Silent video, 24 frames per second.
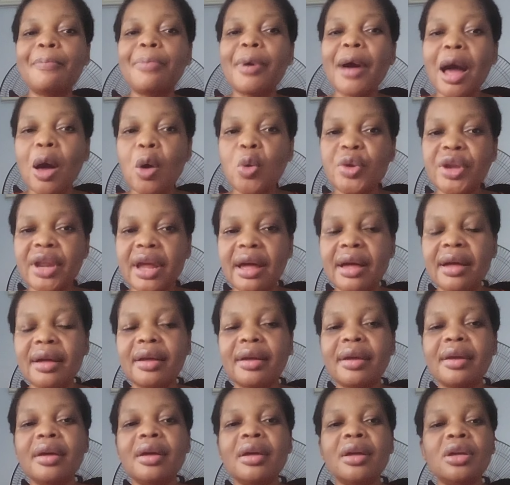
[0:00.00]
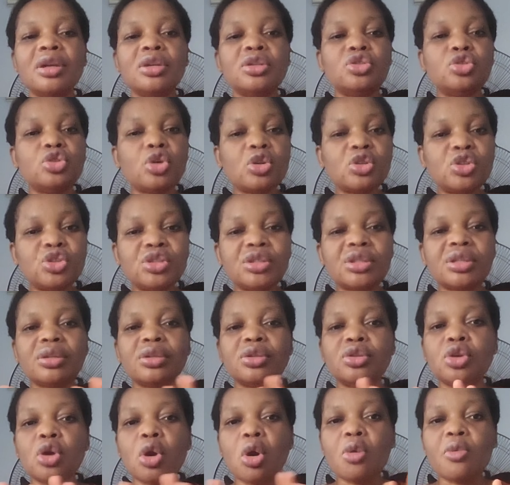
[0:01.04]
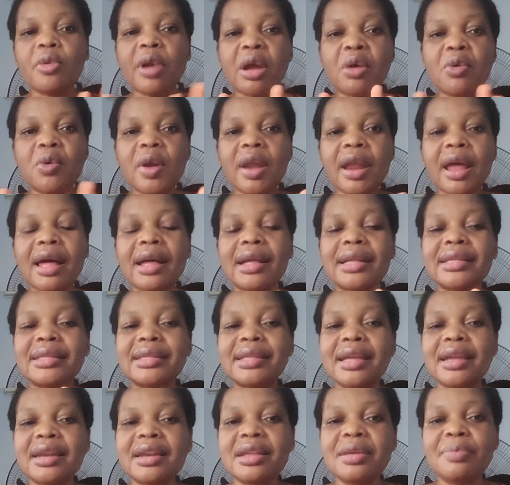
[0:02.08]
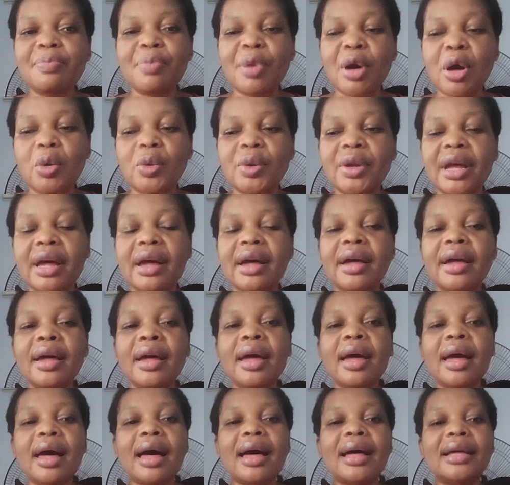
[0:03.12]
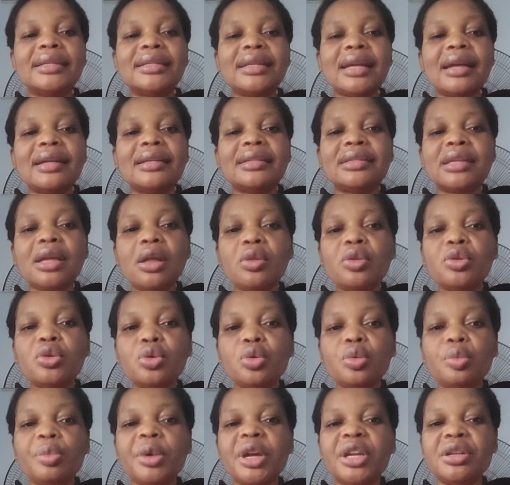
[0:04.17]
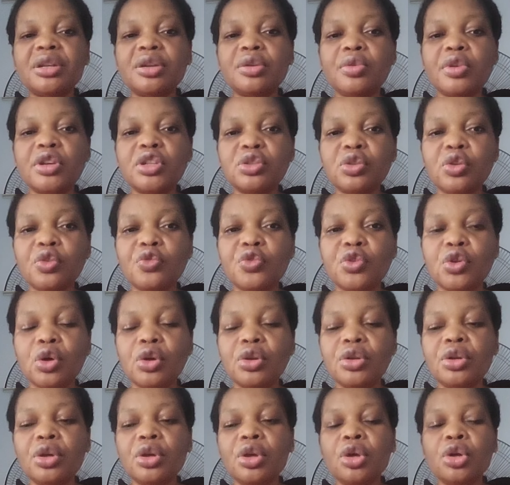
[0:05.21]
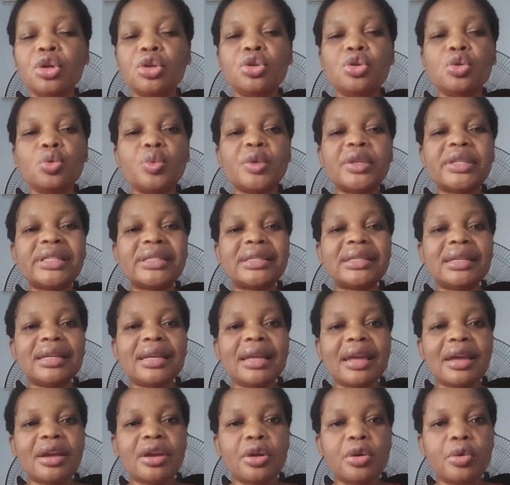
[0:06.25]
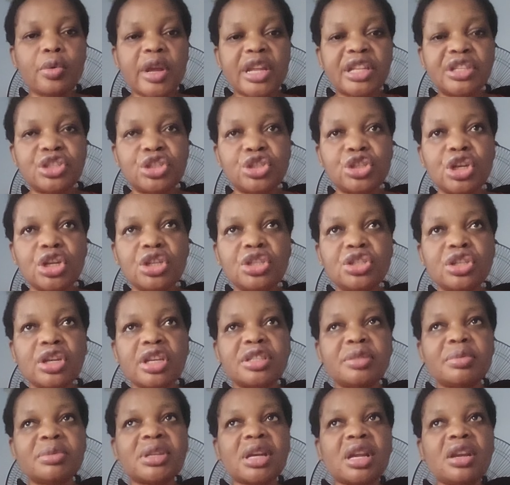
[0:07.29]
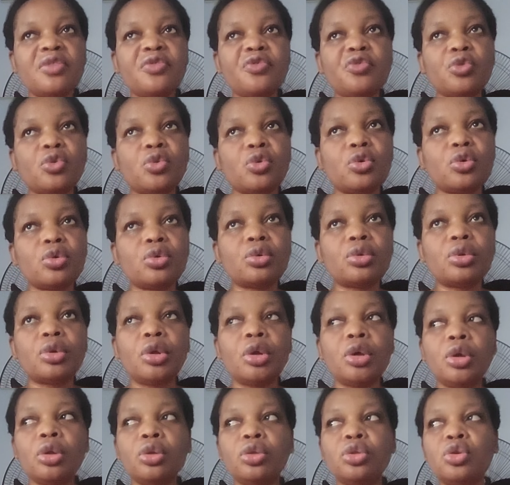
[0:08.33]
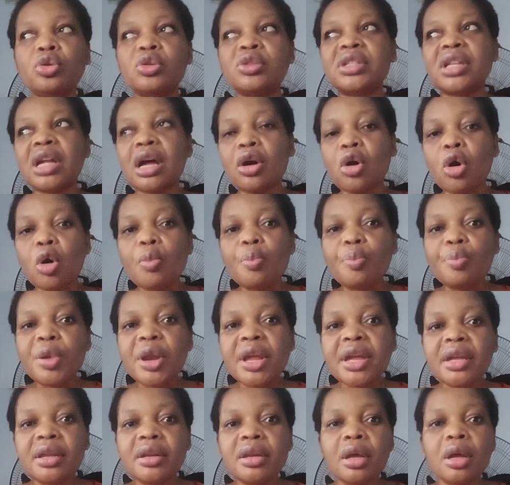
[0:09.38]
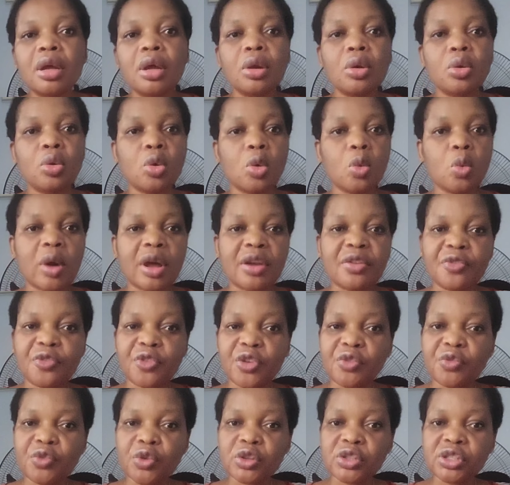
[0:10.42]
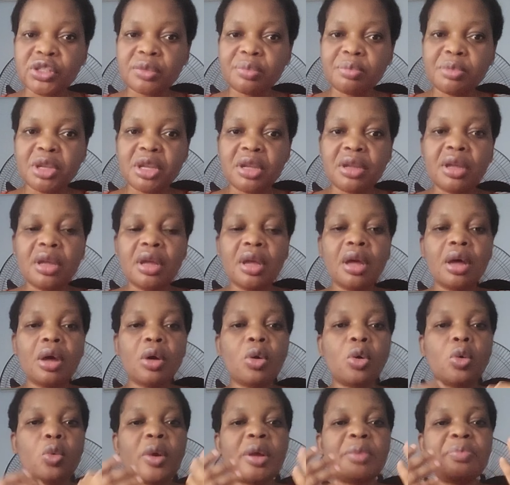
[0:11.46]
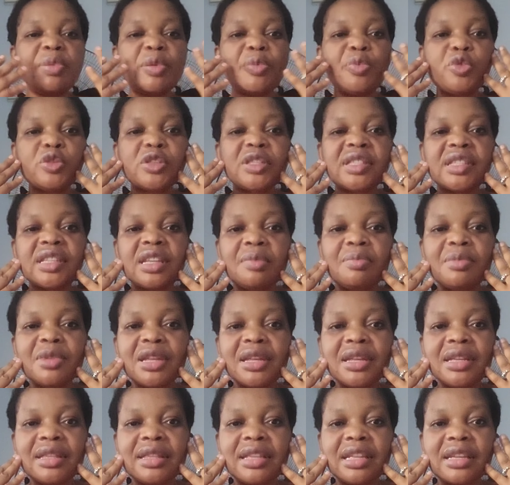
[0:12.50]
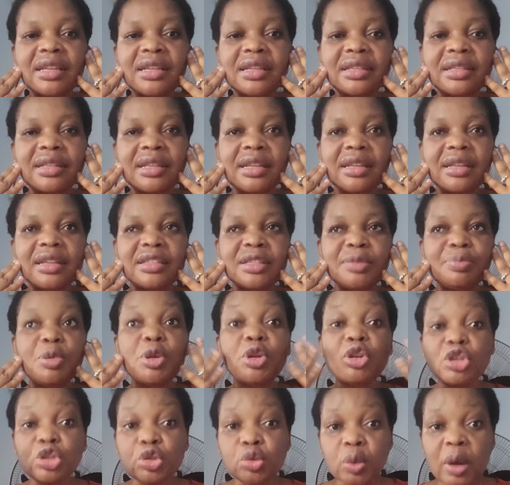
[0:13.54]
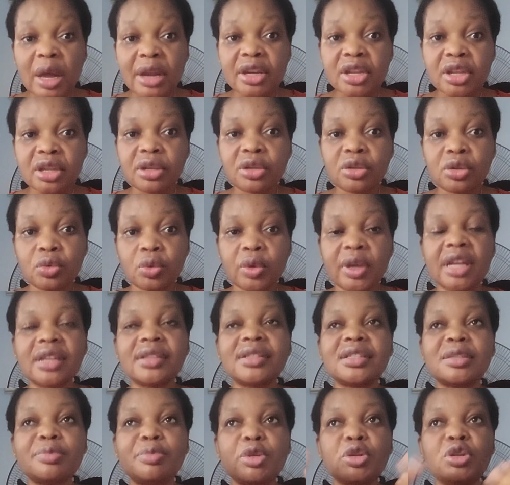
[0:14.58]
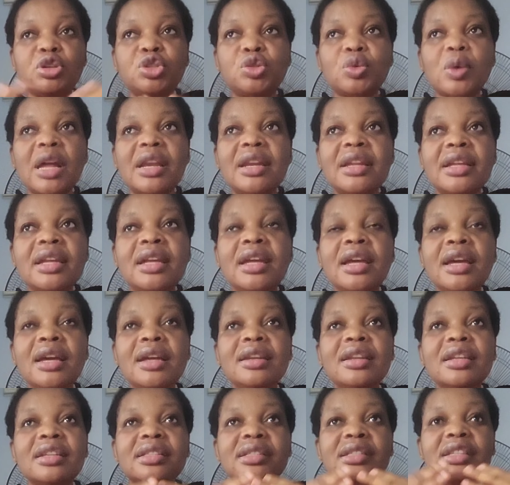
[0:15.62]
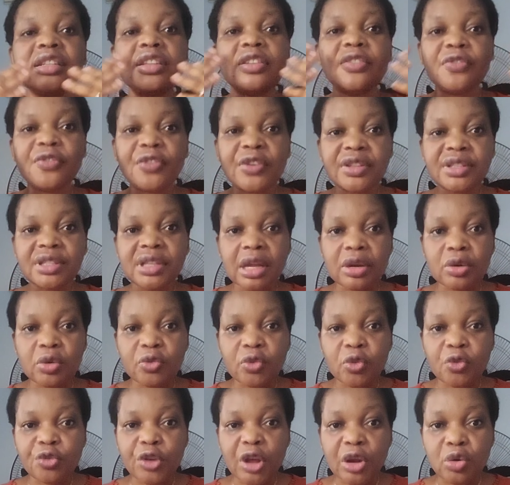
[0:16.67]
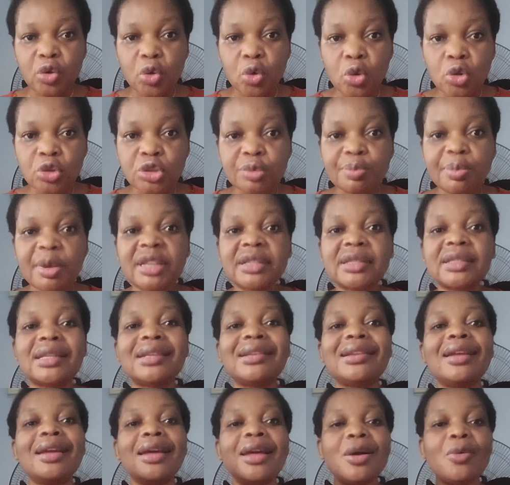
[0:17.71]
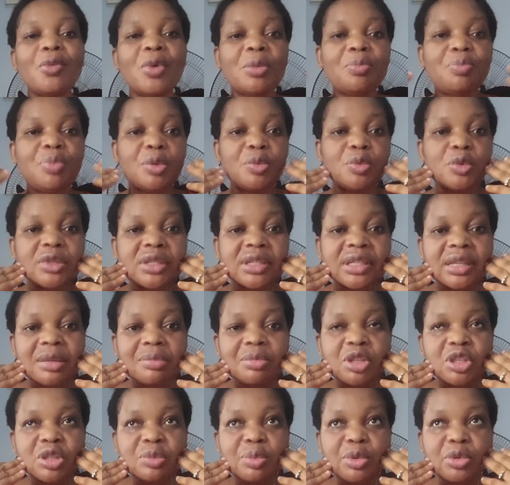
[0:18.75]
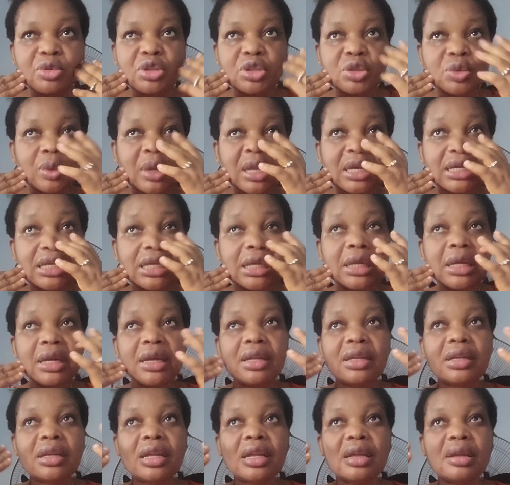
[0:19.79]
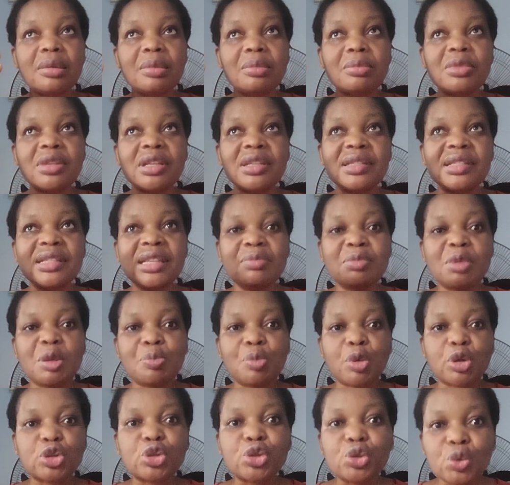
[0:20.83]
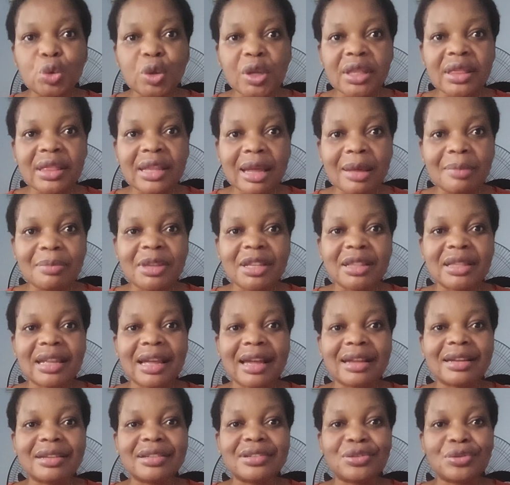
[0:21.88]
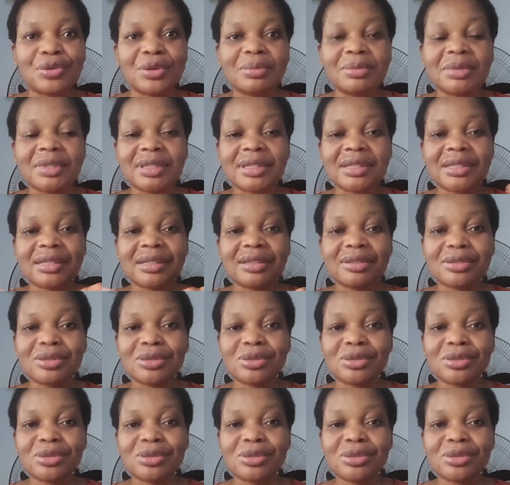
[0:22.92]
powder. Just your regular daily powder. And I tell you, by the grace of God, you will see a great change, especially for those that complain, no one favors me, or when people see me, they spiritually, you get spiritually, they see the face of an old person. When people see me spiritually, they see me pursuing them in their dreams.